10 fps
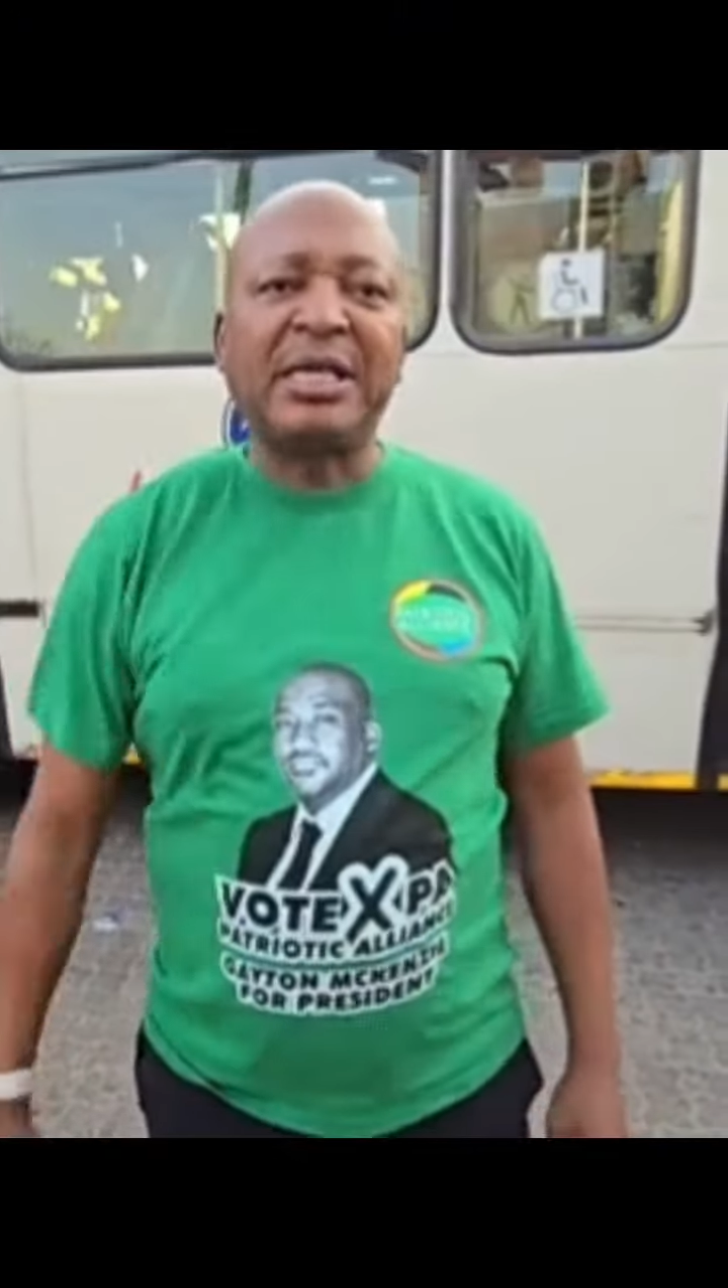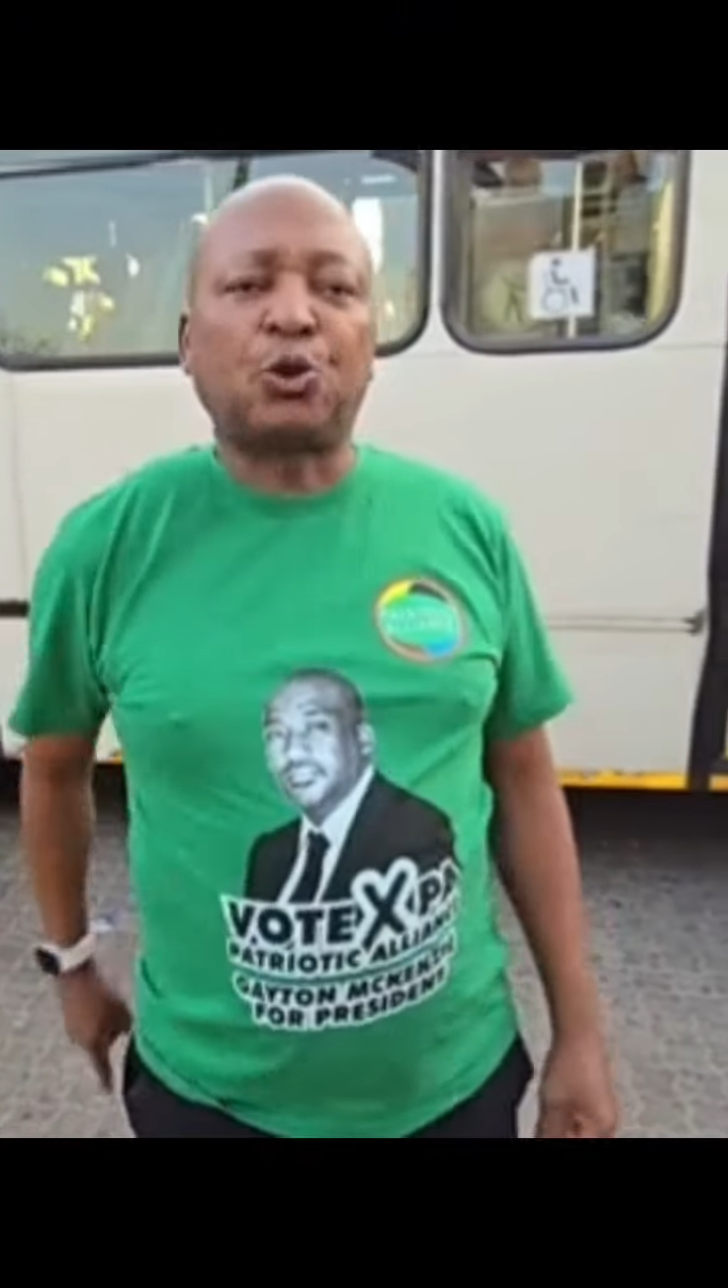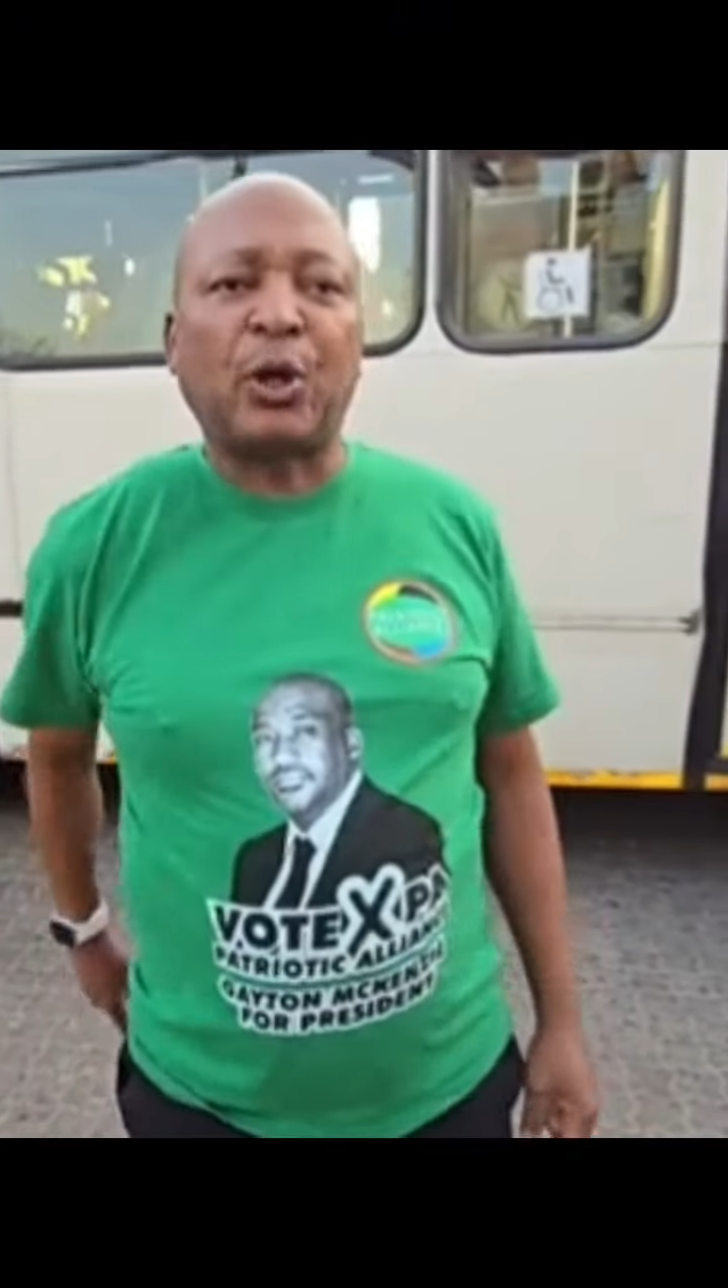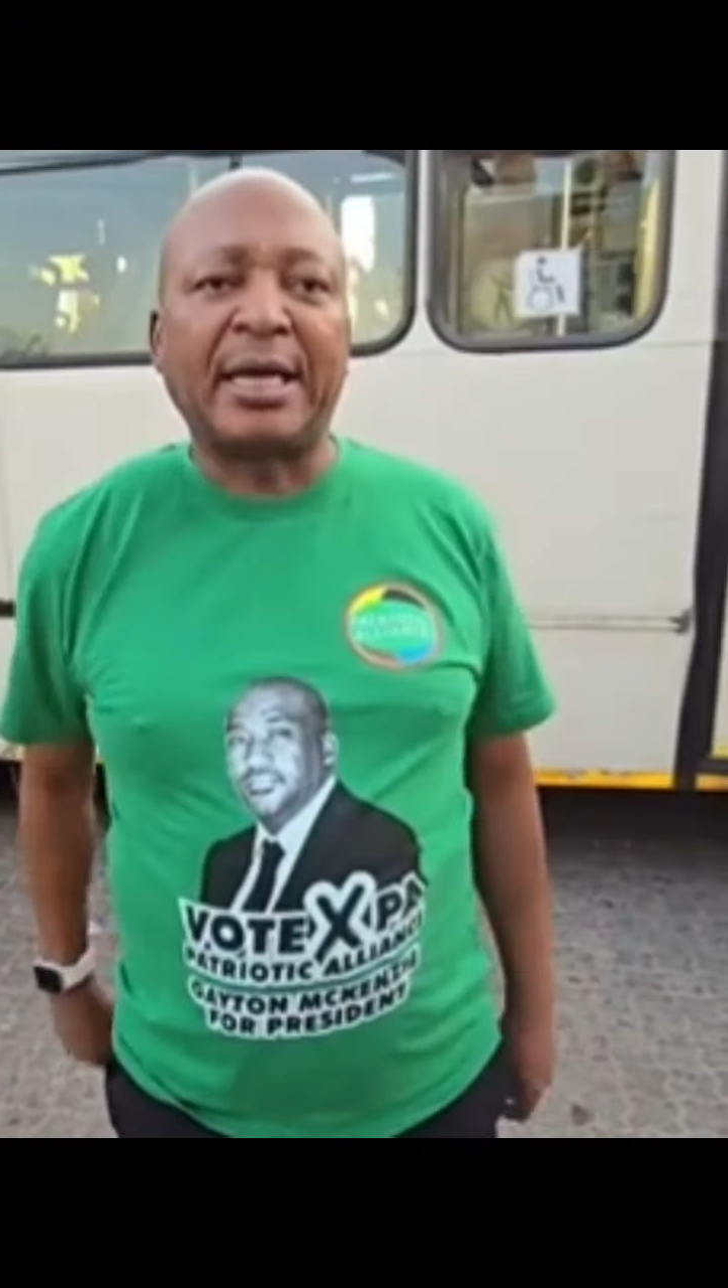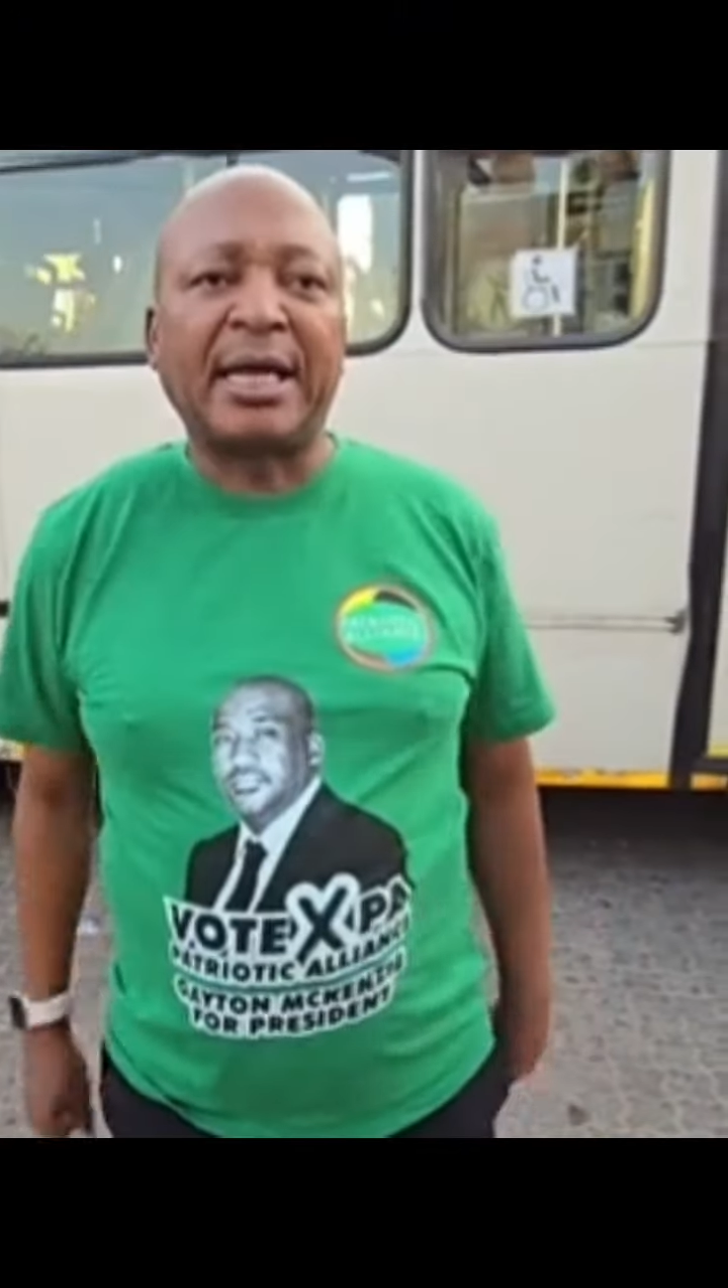it
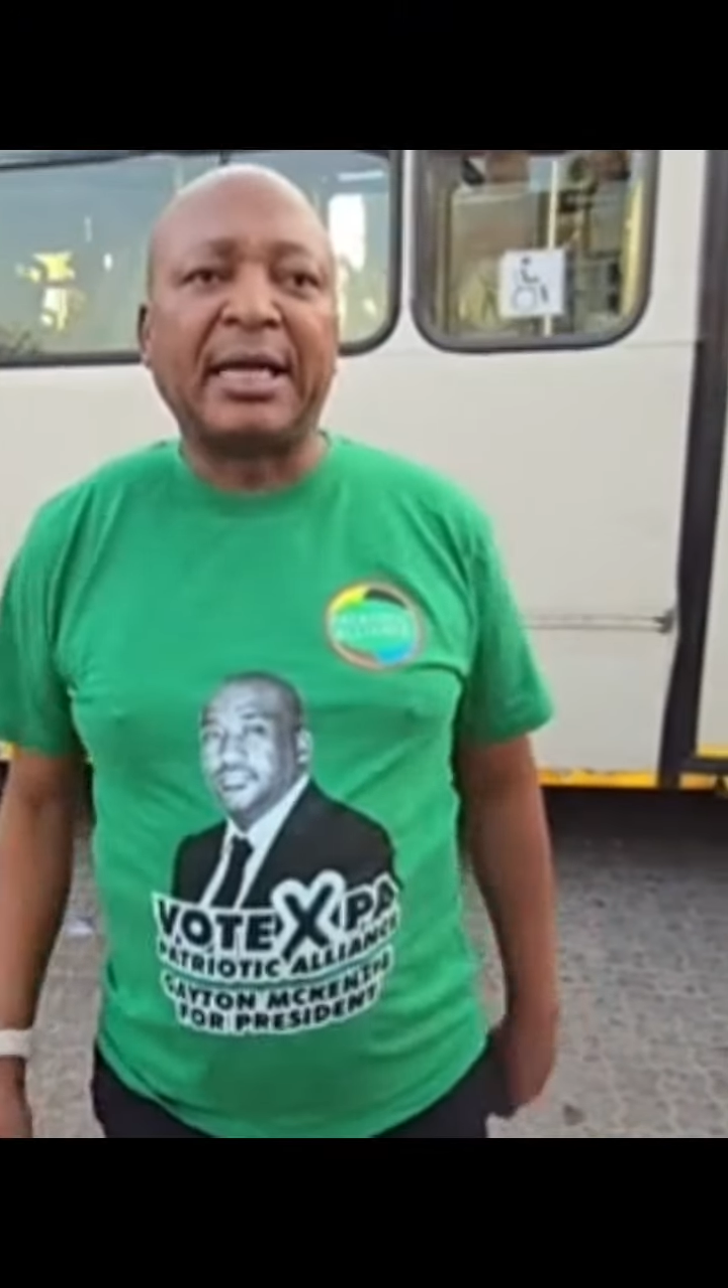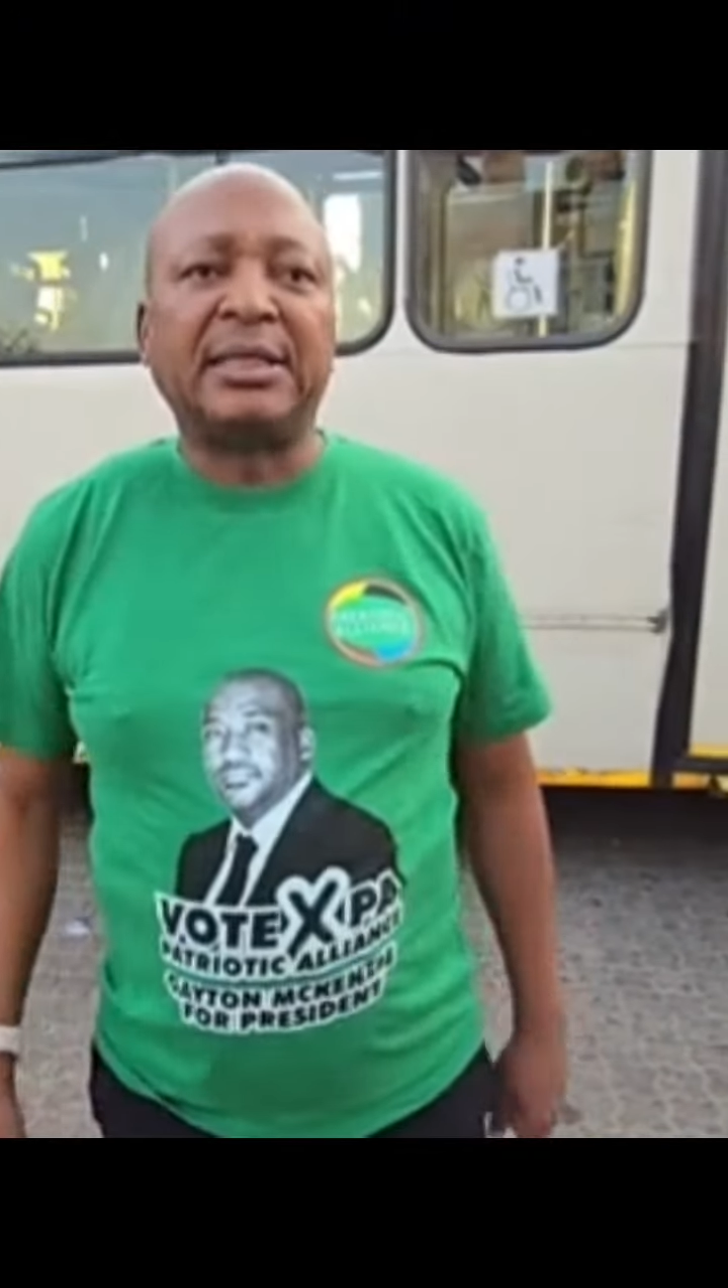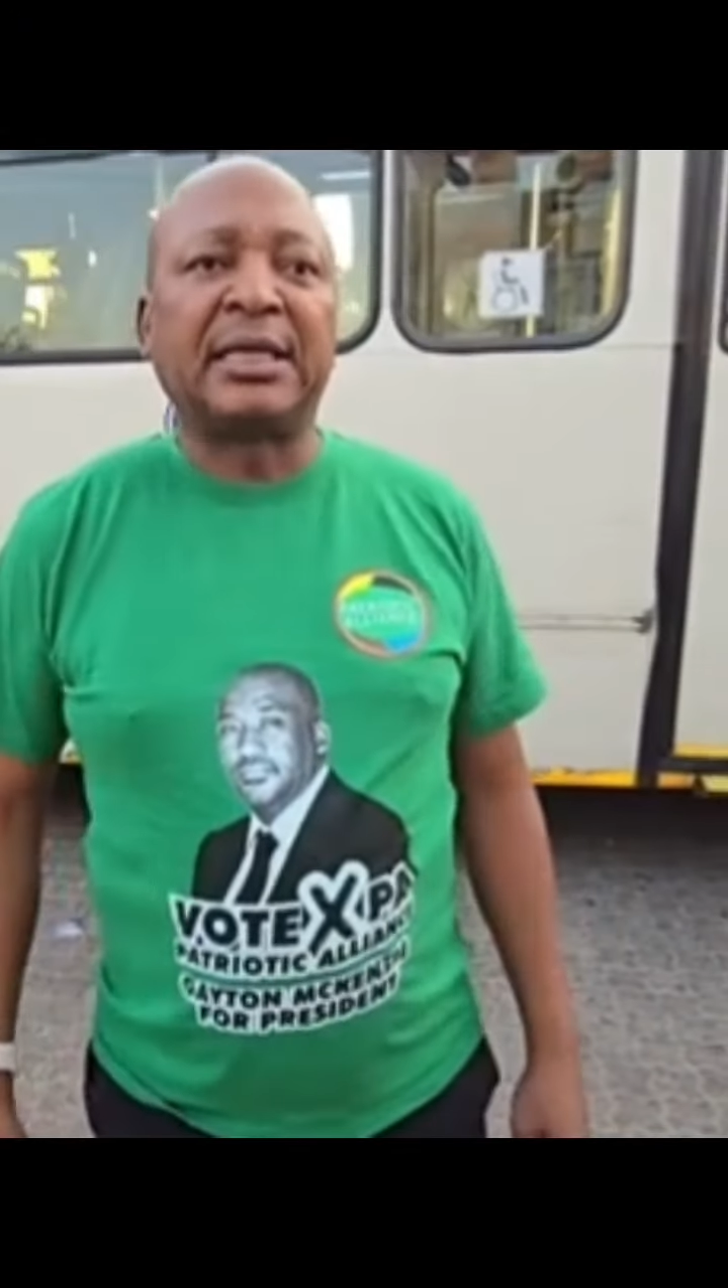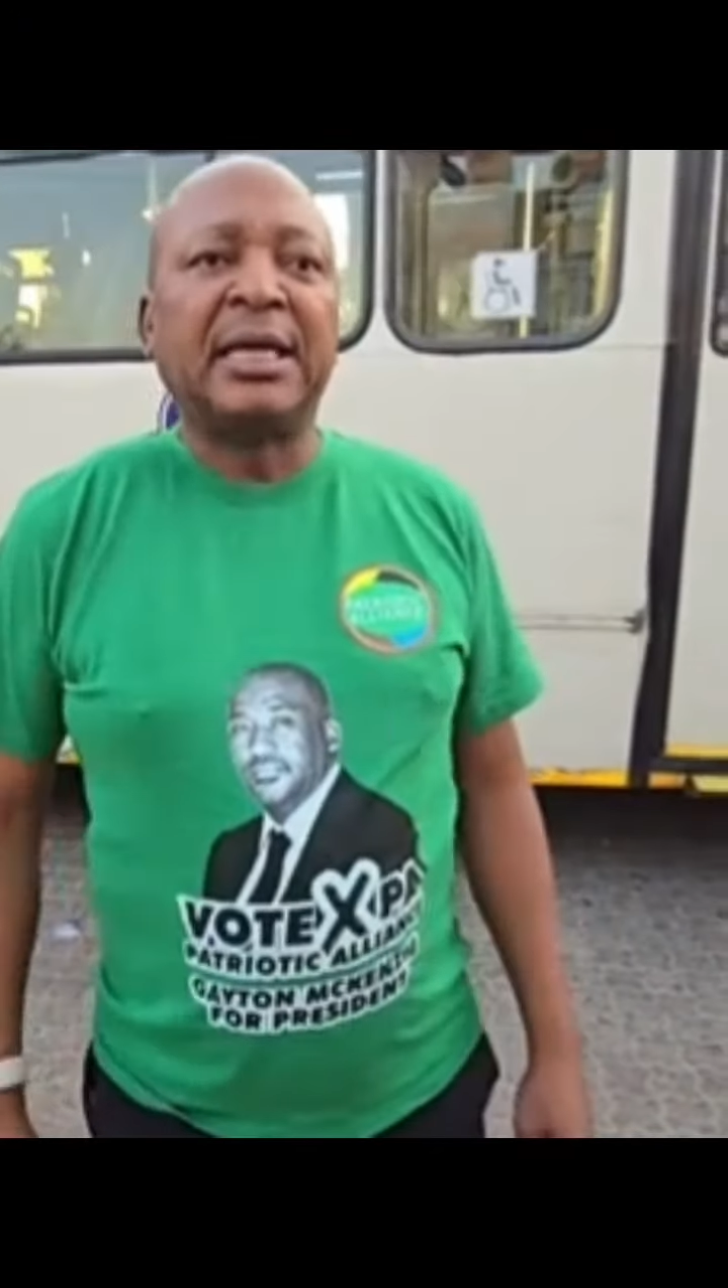to an end.